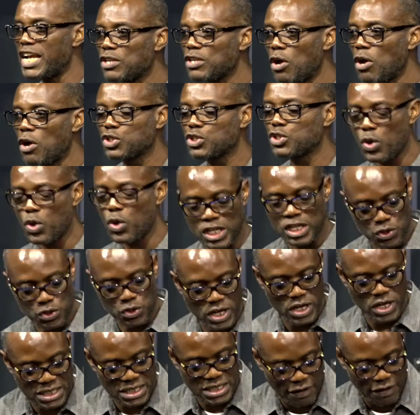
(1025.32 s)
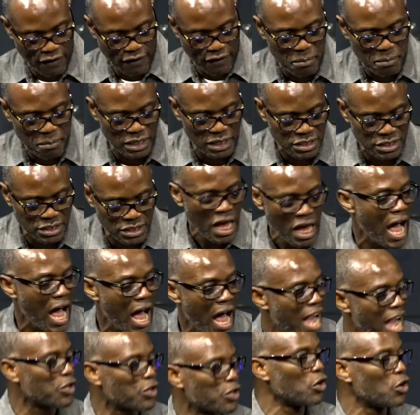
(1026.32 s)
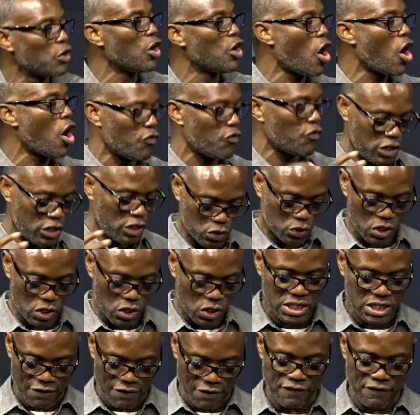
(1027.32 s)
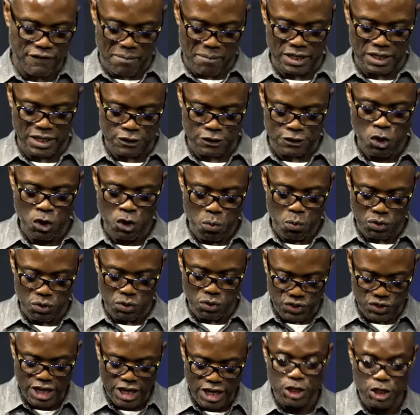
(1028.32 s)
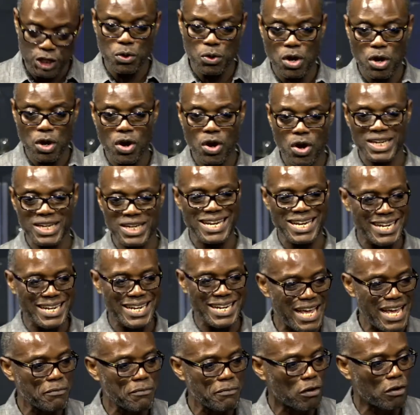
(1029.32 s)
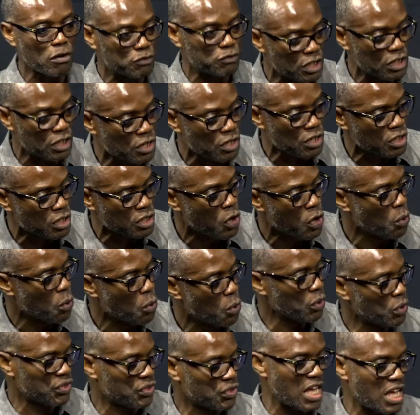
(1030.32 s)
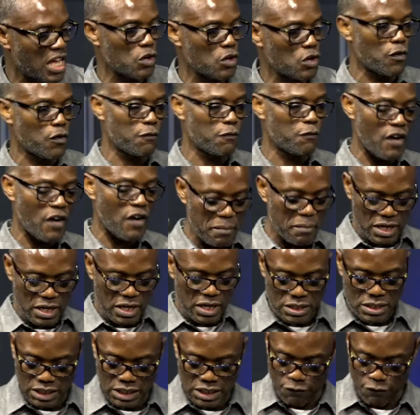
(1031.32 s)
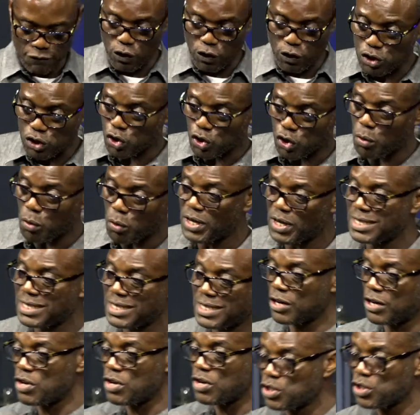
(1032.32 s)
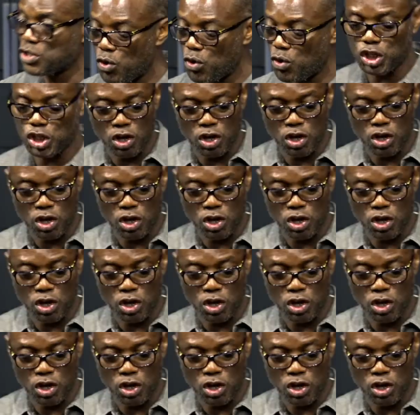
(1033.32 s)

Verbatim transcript: also insulates our families, and your love insulates our families. We thank you, God, in the name of Jesus. We thank you for families that have lost hope. There's a restoration of